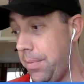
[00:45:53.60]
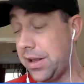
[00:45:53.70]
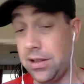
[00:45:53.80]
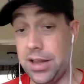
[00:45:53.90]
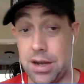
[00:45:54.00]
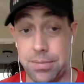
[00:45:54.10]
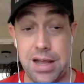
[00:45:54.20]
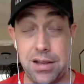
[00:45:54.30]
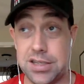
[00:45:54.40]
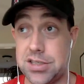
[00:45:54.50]
But clean up
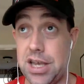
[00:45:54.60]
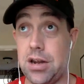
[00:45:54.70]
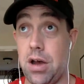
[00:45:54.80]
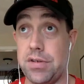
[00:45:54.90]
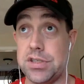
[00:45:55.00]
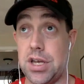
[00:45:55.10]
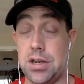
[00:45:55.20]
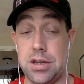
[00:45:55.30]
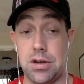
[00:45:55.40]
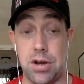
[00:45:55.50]
that listing, and all of a
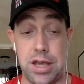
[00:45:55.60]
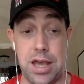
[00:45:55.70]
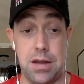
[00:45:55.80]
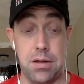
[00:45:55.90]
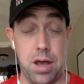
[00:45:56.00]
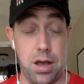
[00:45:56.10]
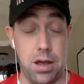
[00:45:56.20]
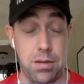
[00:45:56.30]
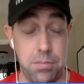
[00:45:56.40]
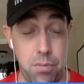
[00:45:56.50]
sudden you're going to get
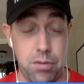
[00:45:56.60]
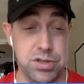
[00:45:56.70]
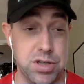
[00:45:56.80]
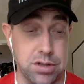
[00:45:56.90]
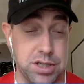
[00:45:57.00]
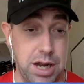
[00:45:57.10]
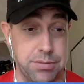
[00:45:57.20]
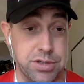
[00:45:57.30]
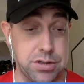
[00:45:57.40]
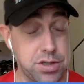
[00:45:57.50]
more results in
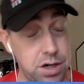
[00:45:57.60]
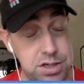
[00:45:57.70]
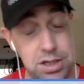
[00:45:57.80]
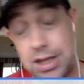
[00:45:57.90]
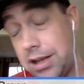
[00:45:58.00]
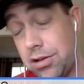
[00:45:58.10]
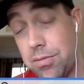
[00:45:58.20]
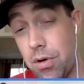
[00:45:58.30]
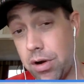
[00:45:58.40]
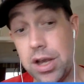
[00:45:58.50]
Amazon search, leading to
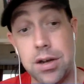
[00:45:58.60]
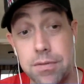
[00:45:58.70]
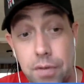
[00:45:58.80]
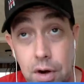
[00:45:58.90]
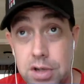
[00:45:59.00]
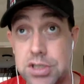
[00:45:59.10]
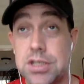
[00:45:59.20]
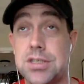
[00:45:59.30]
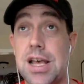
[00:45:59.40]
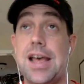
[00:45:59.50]
more
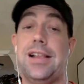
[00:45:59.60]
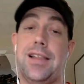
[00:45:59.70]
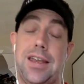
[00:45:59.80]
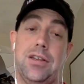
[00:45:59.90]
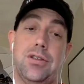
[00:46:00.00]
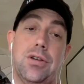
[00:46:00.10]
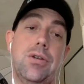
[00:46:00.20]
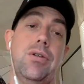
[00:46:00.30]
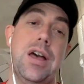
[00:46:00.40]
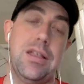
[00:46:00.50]
conversions, leading
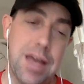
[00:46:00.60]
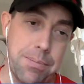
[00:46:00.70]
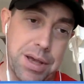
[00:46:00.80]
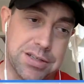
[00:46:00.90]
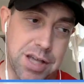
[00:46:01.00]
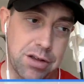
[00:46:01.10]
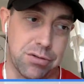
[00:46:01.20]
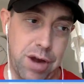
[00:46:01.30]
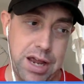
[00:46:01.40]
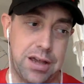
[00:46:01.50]
to that
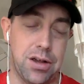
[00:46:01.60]
bestseller rank